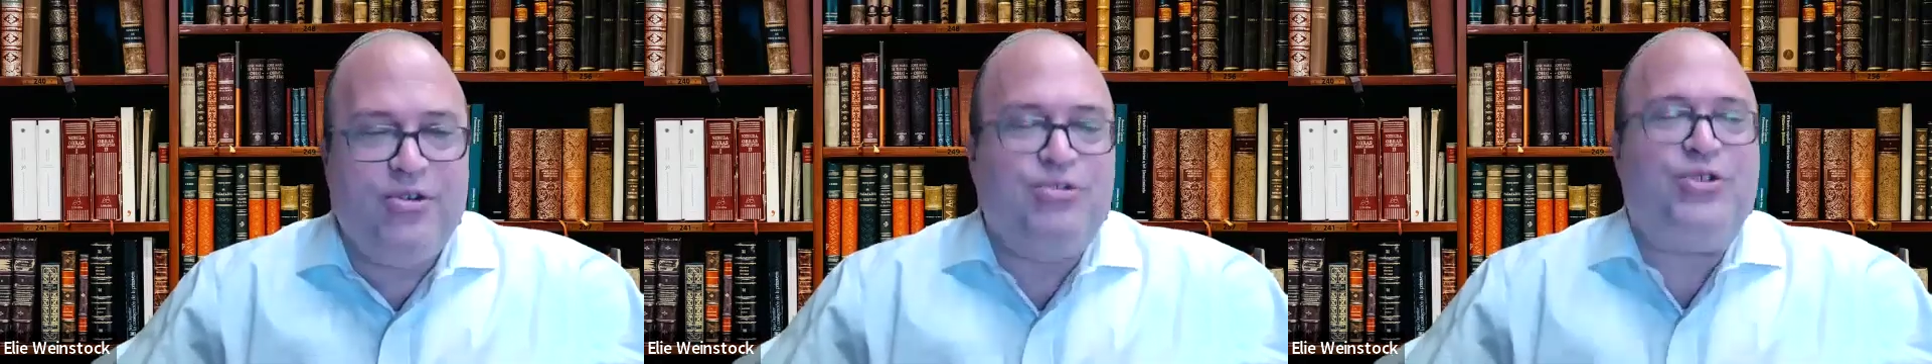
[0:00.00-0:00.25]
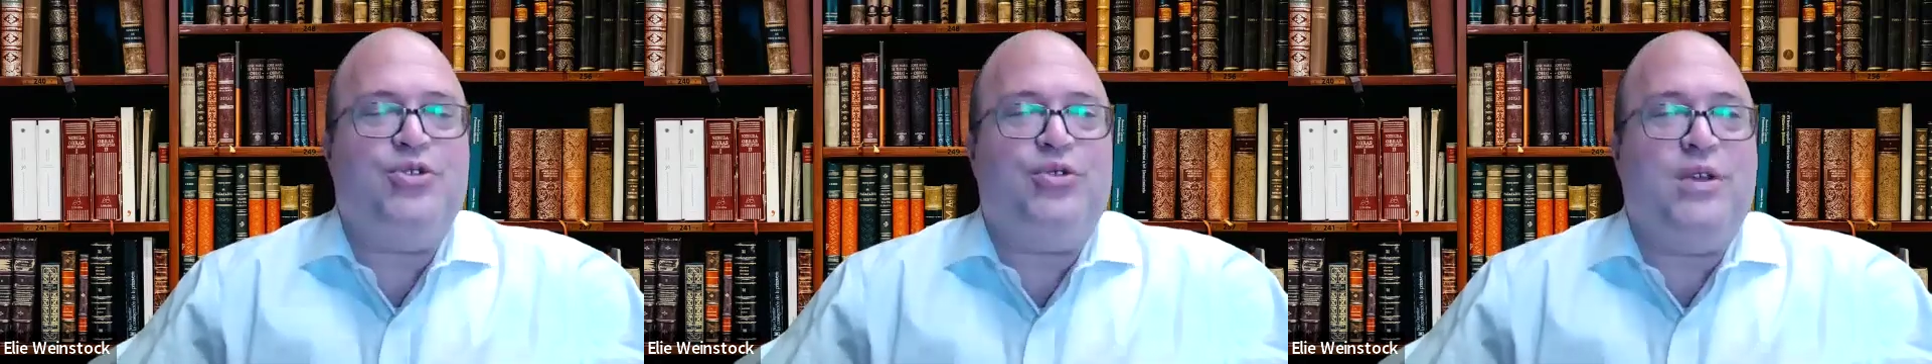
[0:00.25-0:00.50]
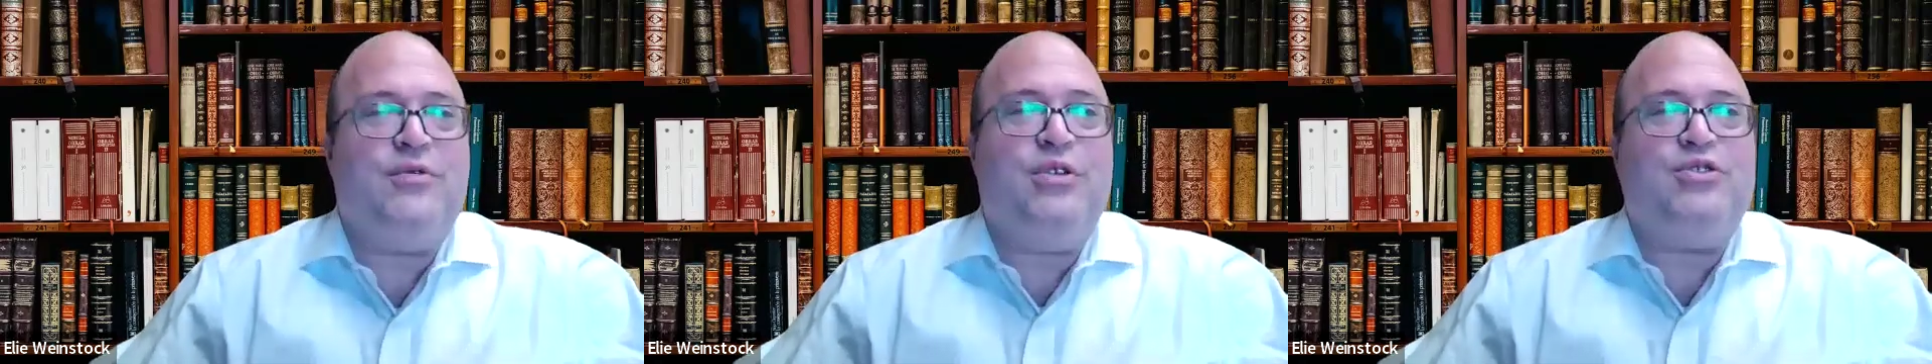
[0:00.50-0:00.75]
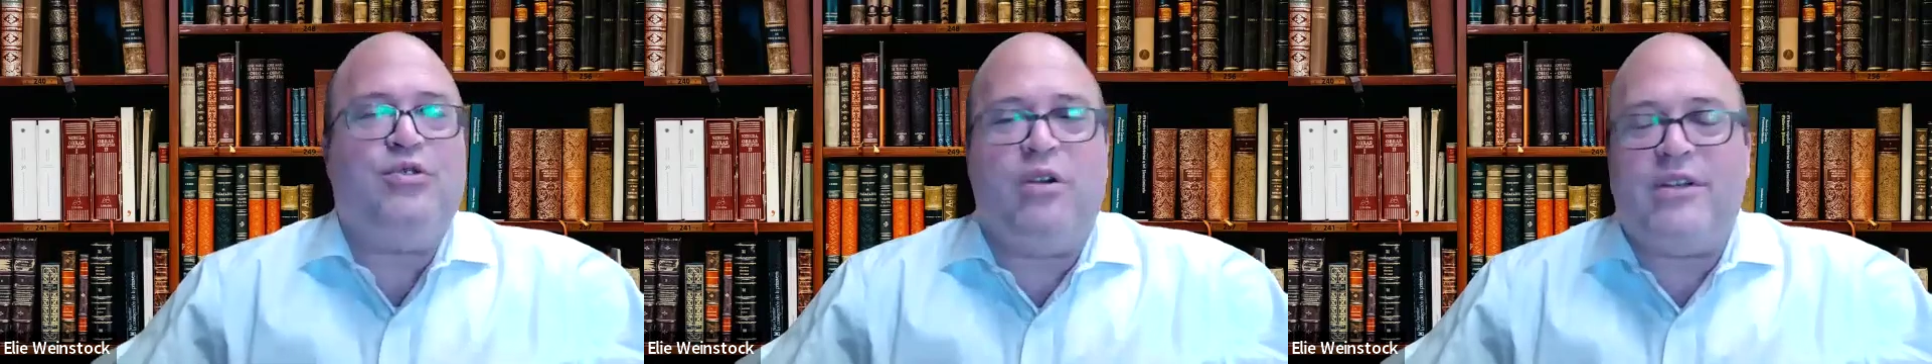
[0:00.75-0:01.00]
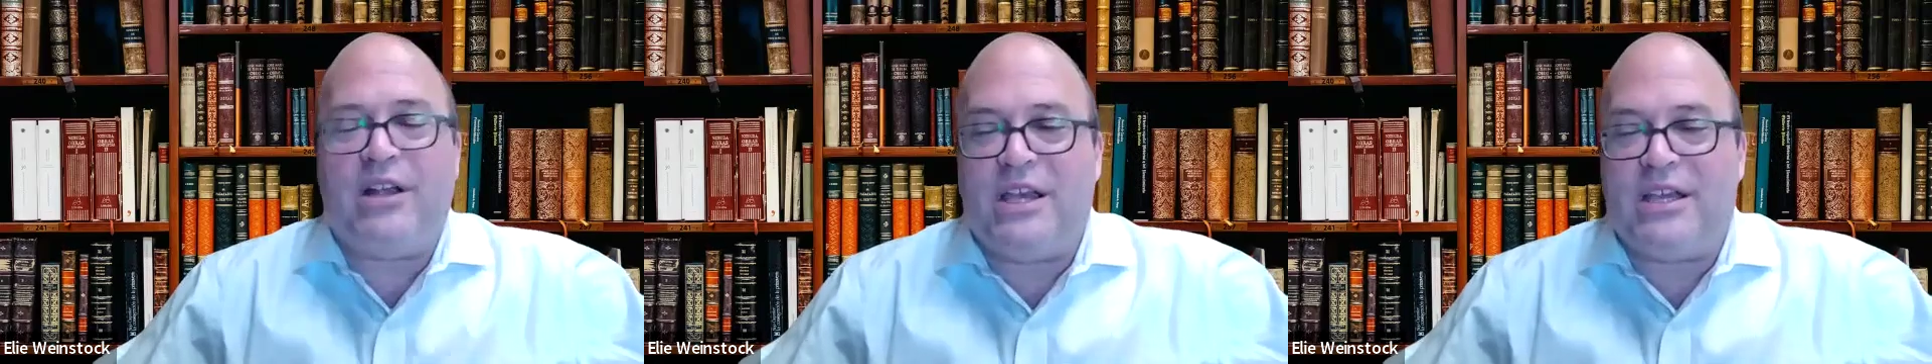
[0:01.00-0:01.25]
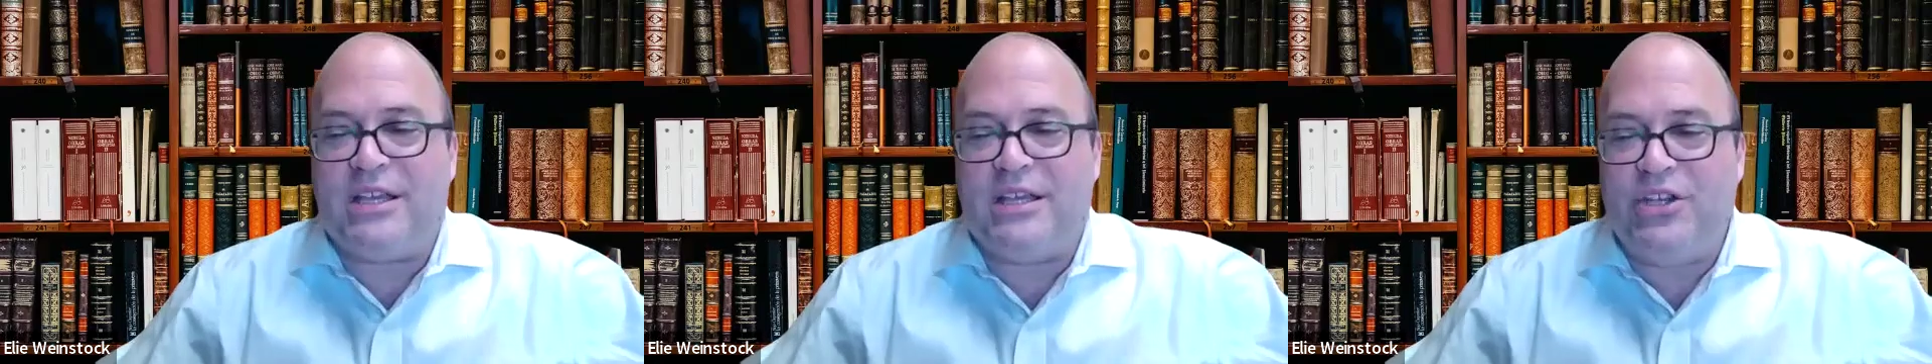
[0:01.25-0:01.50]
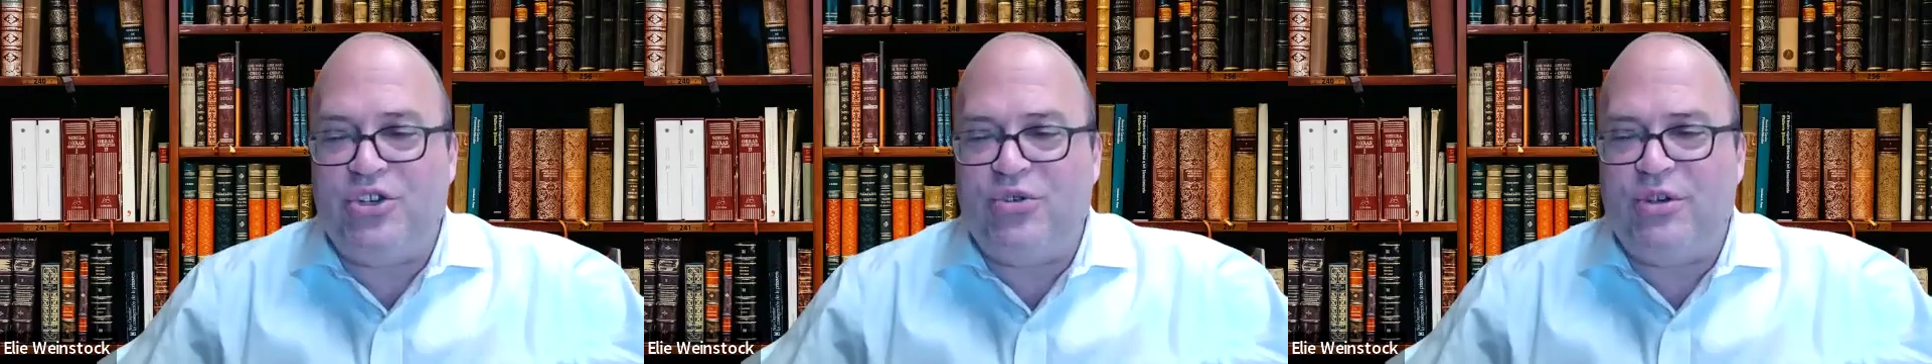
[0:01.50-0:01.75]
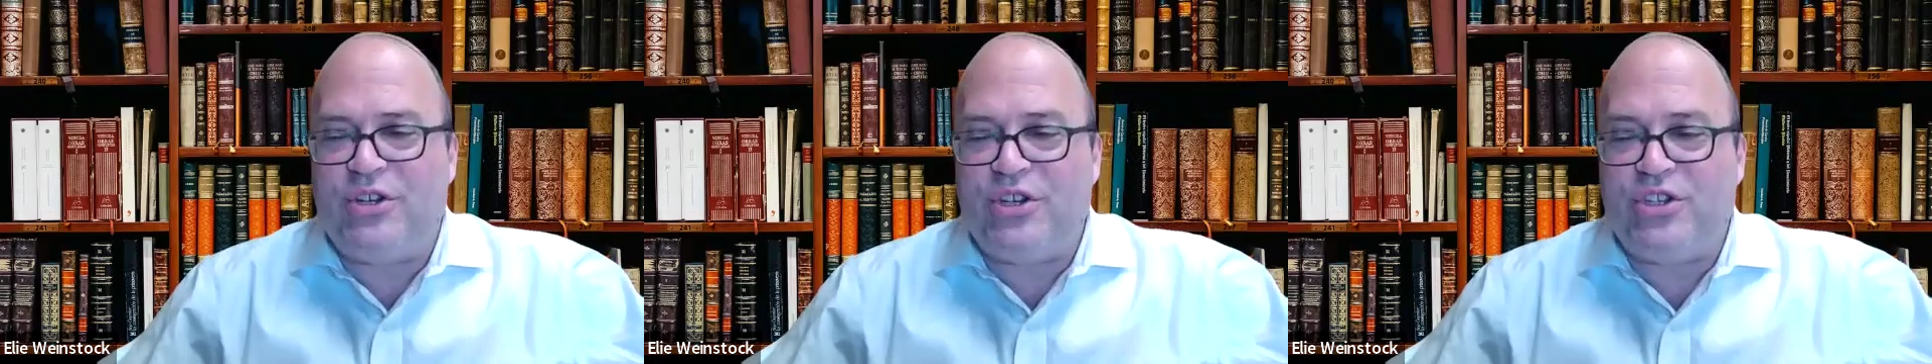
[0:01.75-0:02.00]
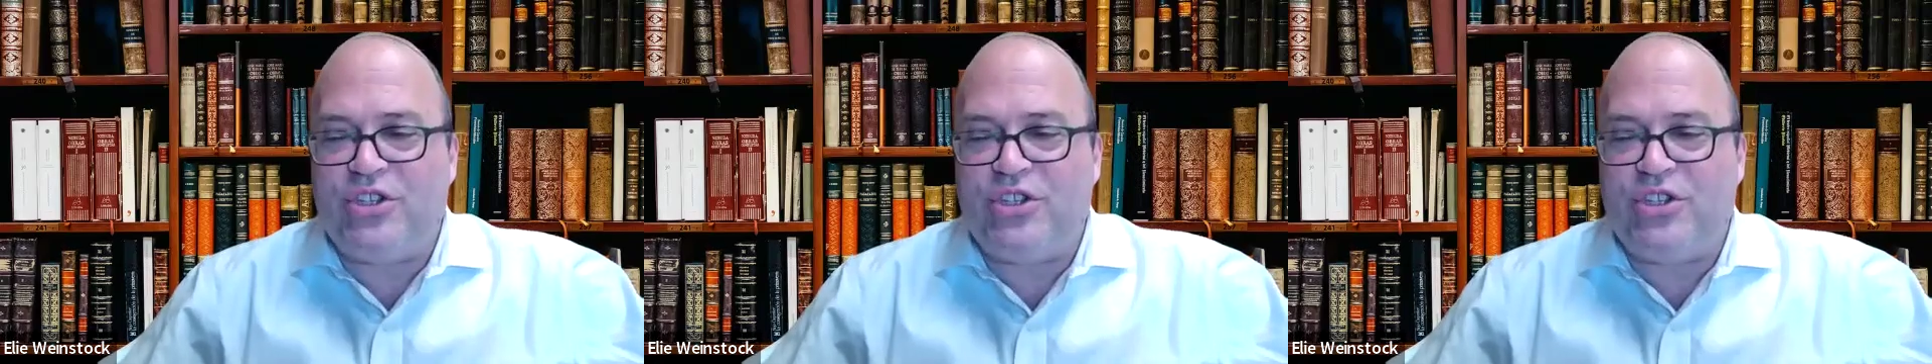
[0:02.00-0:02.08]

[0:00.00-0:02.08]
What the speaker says: of who's who, even those who aren't halakhically Jewish.